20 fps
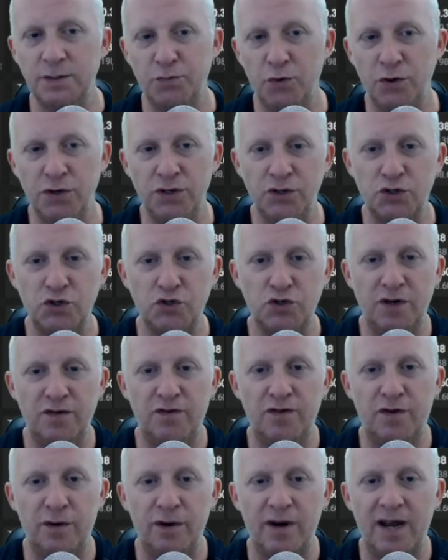pretty
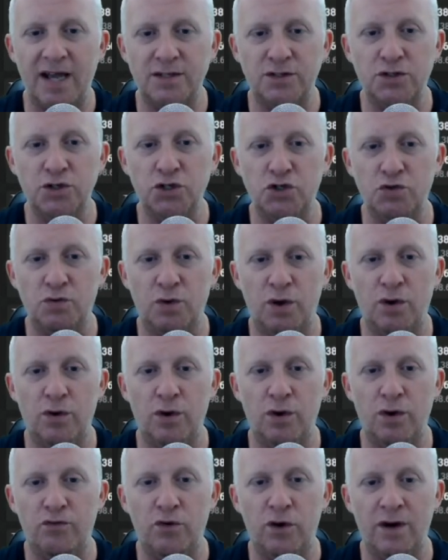straightforward as
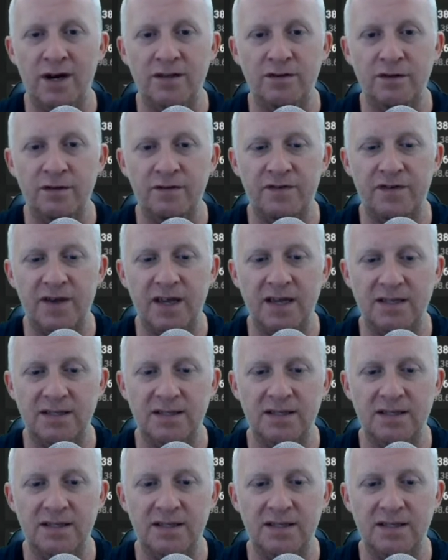usual for an interface.